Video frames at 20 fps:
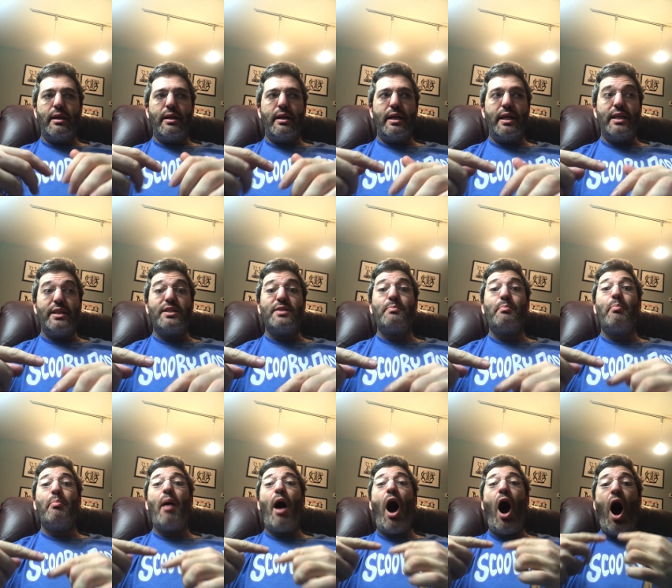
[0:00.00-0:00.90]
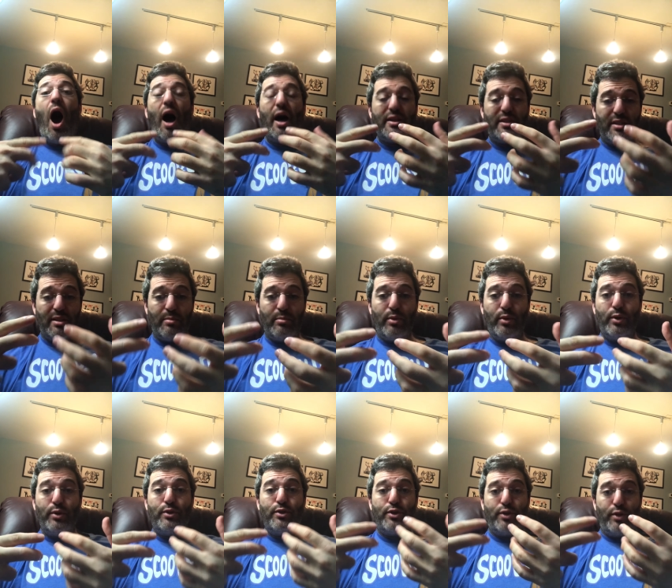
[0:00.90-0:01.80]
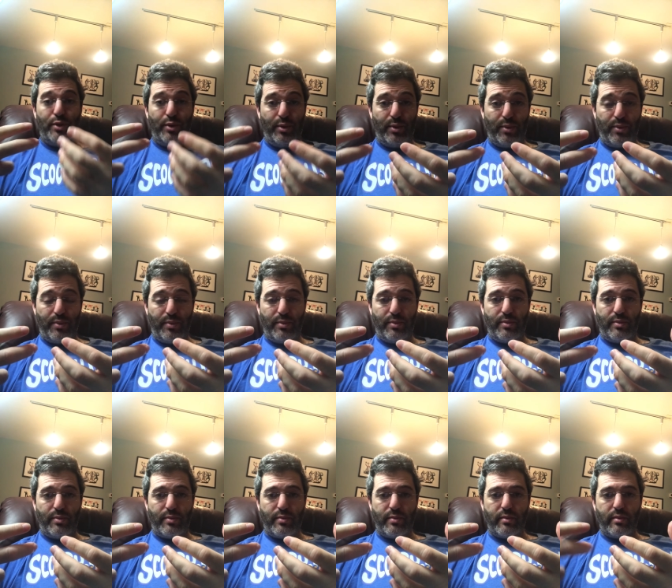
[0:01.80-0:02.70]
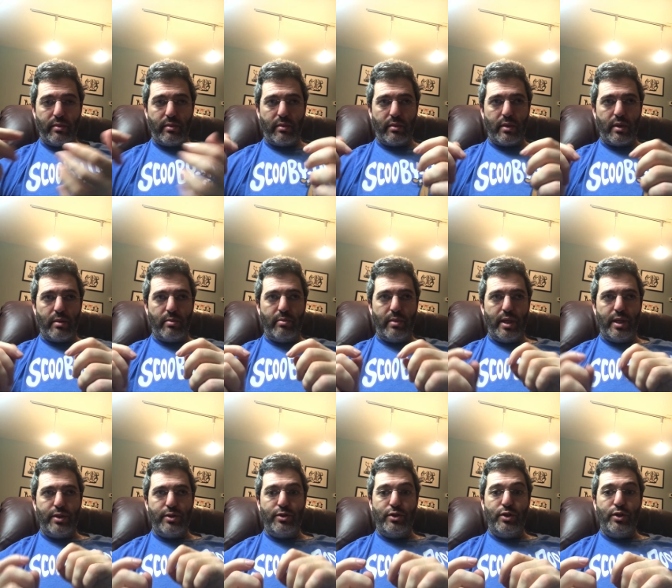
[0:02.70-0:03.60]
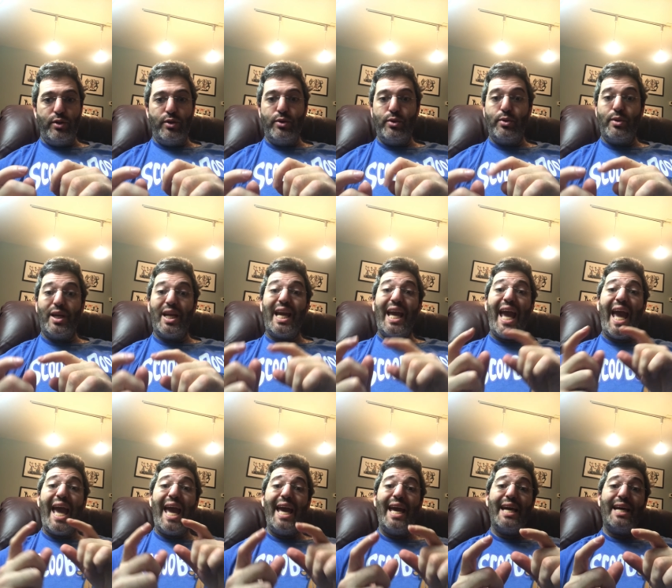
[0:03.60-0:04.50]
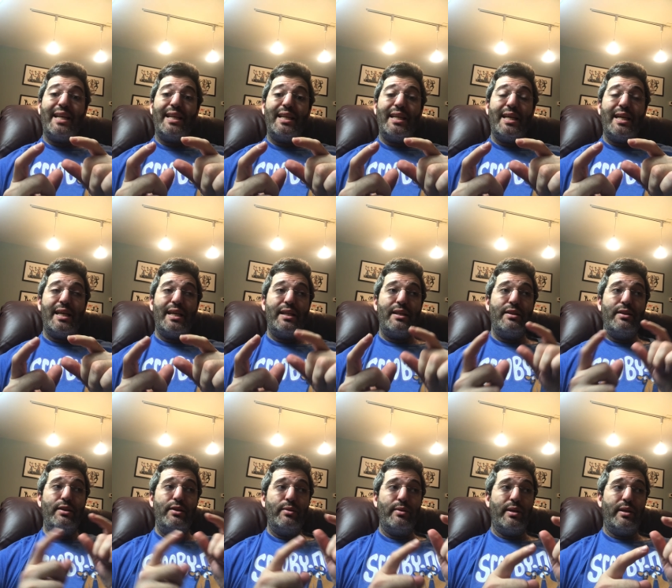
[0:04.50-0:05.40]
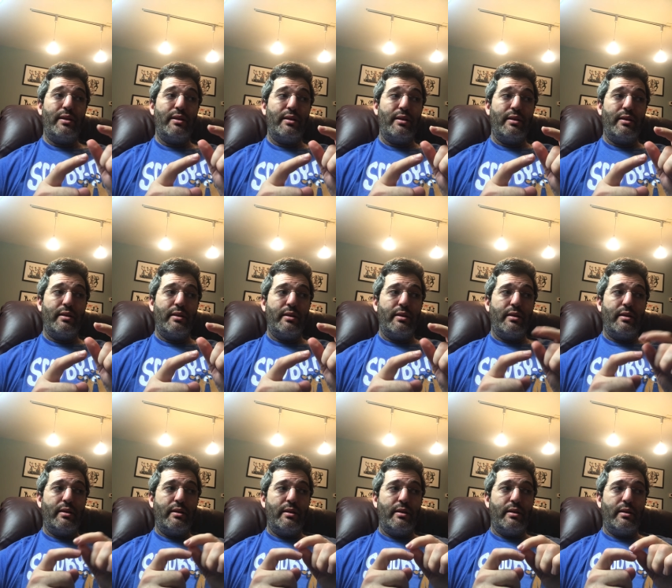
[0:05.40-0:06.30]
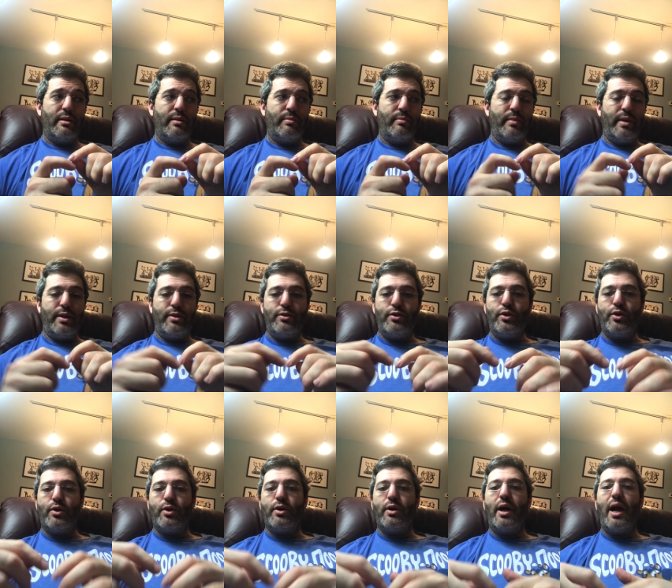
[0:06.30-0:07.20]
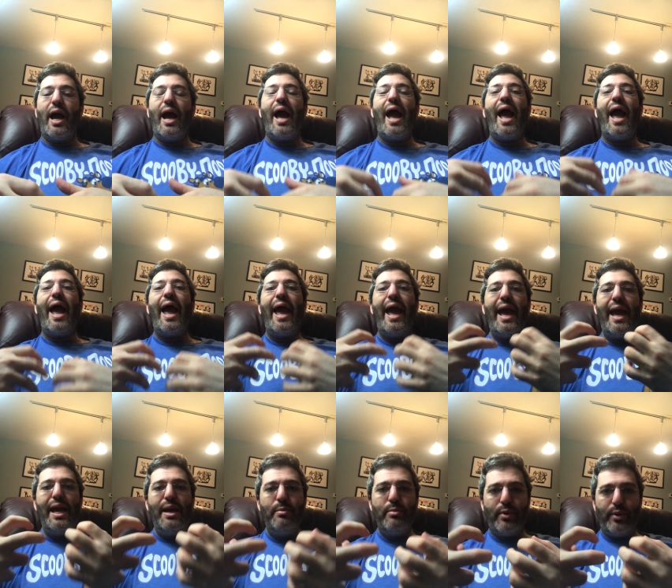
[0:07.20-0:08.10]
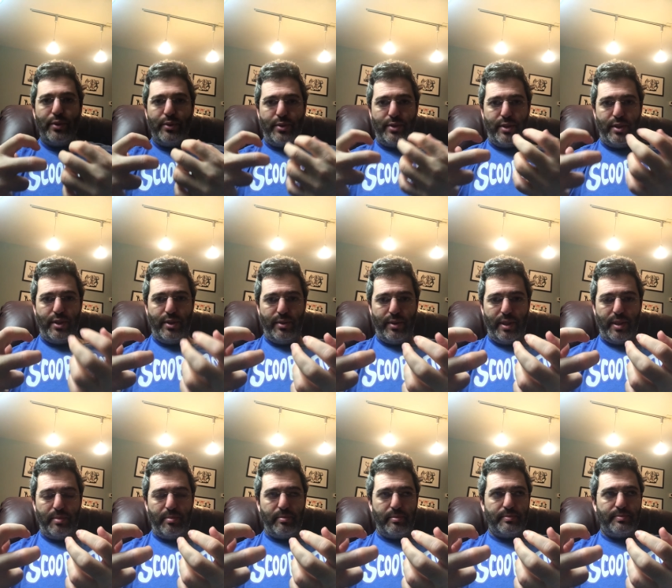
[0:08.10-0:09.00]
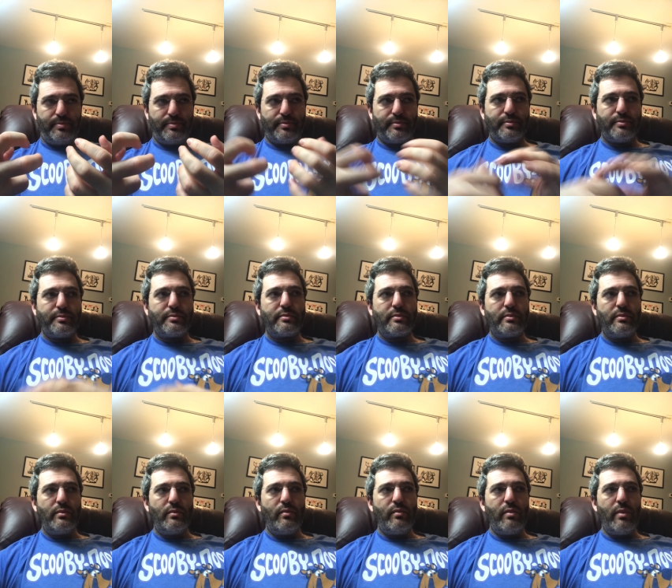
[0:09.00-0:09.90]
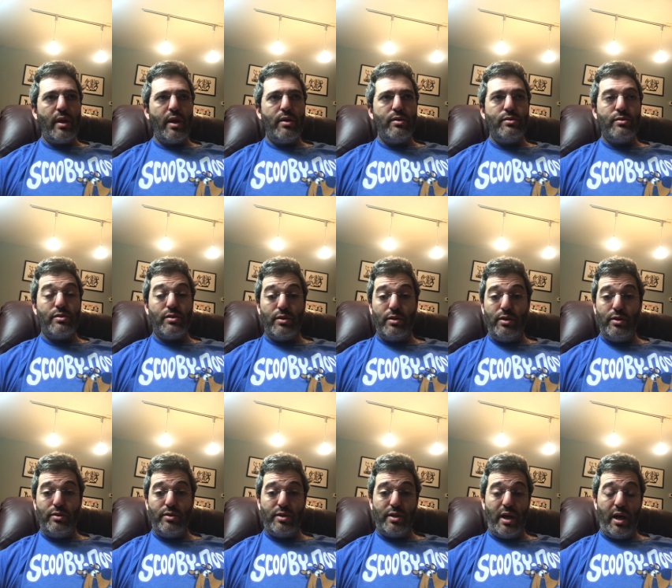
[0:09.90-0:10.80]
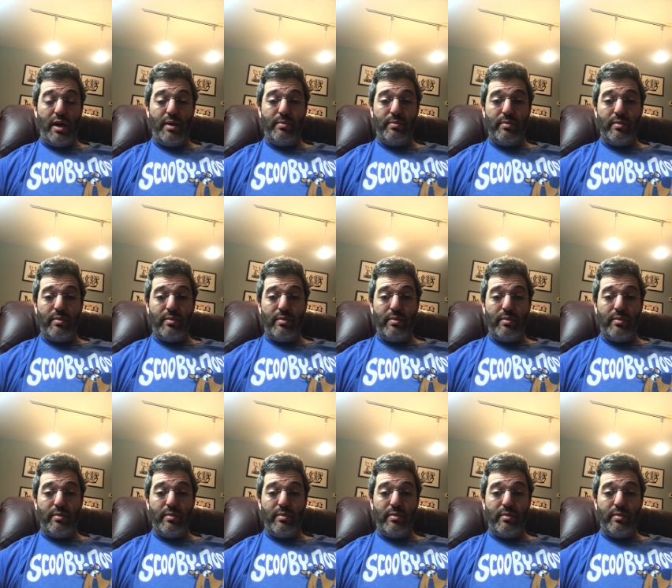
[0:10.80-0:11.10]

it's possible to means you can do it means you're able to do it so you say